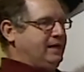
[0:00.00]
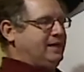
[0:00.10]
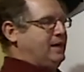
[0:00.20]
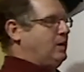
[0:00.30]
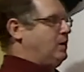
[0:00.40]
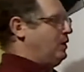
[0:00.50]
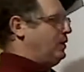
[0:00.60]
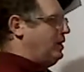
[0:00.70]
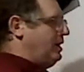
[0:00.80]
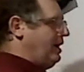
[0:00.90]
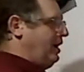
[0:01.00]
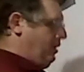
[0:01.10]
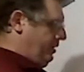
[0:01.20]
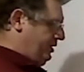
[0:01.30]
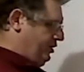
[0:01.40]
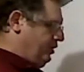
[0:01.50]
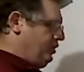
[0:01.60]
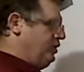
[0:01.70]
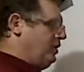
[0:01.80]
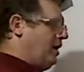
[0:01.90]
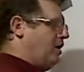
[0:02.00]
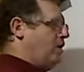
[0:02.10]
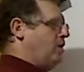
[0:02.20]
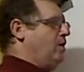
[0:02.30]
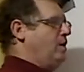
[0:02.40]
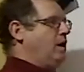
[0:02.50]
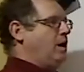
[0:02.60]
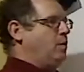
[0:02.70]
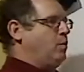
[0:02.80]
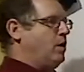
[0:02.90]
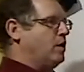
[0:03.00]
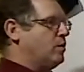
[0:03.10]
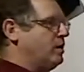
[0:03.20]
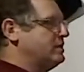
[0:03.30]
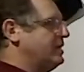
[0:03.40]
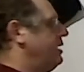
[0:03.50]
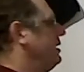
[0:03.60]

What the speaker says: Now, I already showed you how water works out.